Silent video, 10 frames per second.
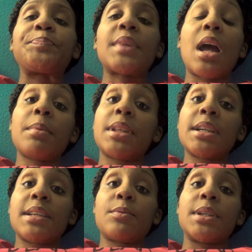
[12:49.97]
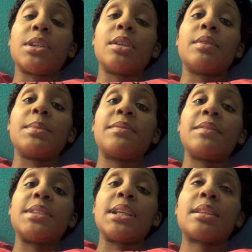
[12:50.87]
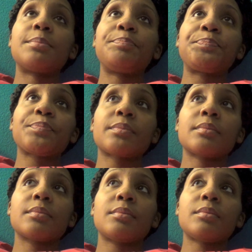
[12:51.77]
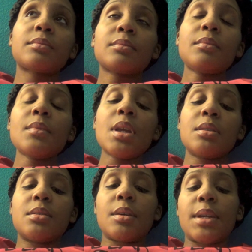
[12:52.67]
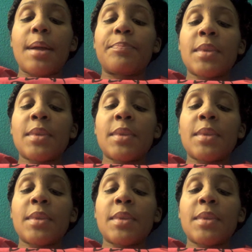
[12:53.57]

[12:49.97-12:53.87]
And I'll be 37 weeks on November 15th. So, yeah.